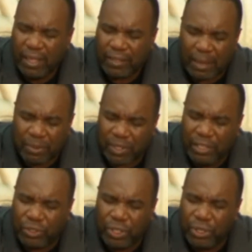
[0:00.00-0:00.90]
So I'm
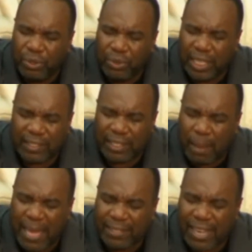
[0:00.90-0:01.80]
saying to you, this is
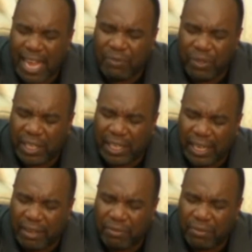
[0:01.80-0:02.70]
the best life you can
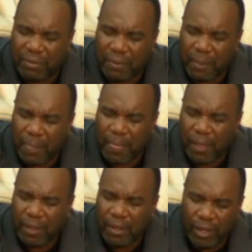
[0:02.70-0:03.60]

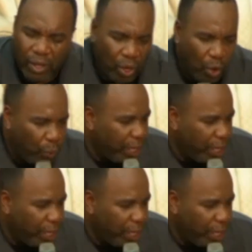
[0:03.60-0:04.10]
live.